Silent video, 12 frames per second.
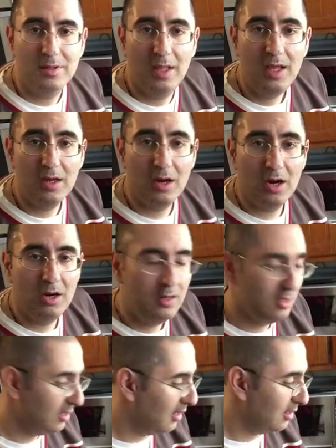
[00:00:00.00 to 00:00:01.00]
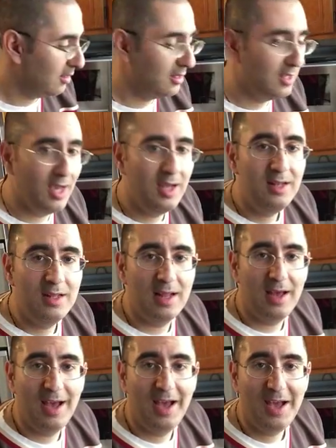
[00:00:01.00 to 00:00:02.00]
they are a
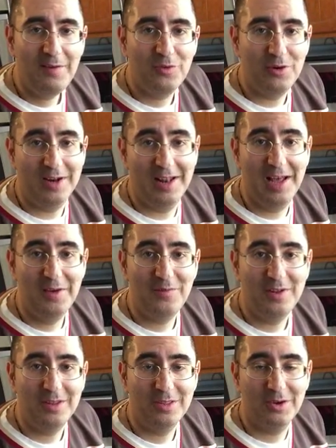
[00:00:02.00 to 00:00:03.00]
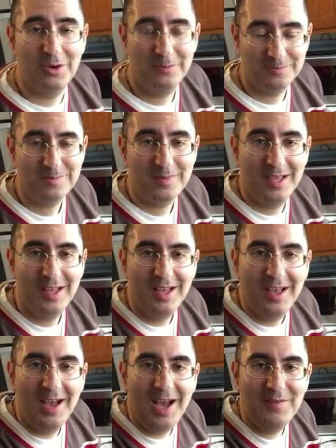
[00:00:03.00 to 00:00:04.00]
10.5 or 11. So
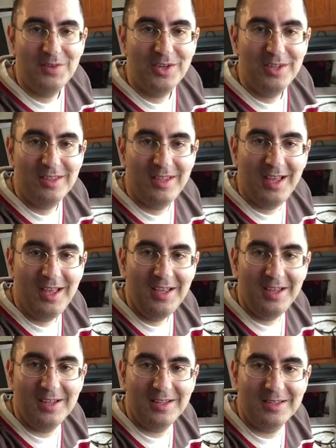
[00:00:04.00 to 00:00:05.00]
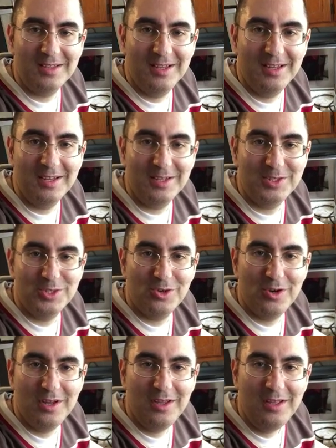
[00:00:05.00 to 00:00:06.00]
have a good day and
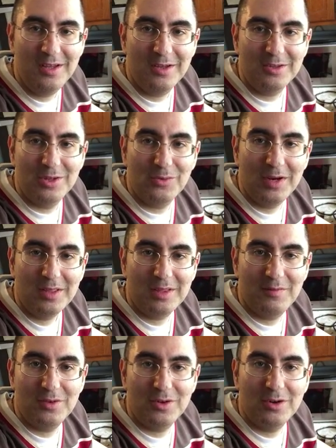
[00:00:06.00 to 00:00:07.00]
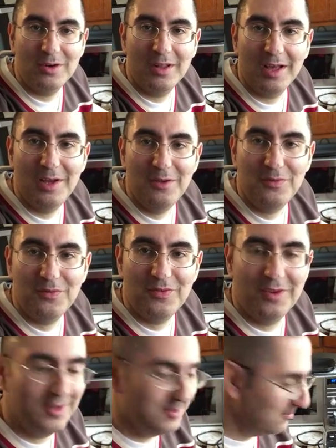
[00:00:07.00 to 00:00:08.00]
enjoy the rest of your
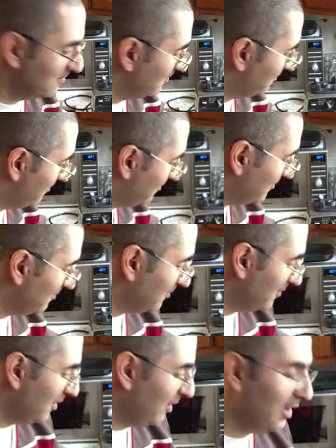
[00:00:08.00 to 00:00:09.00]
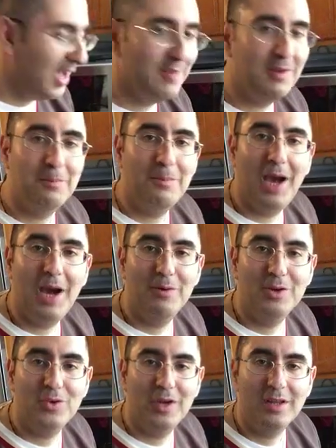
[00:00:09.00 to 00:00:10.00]
life having
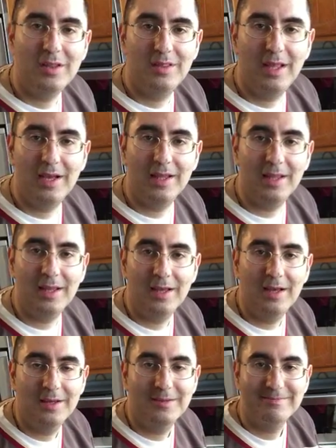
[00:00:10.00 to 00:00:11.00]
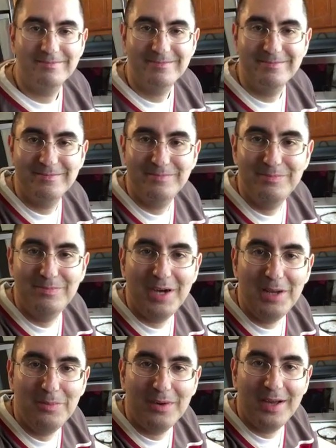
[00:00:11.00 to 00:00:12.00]
power drinks daily.
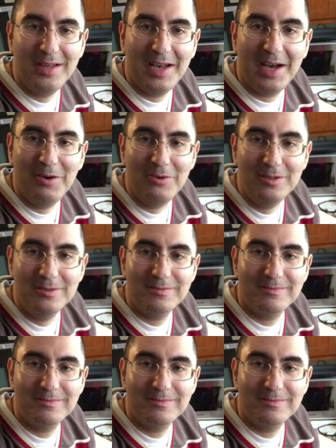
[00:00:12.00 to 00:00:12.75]
Bye bye now.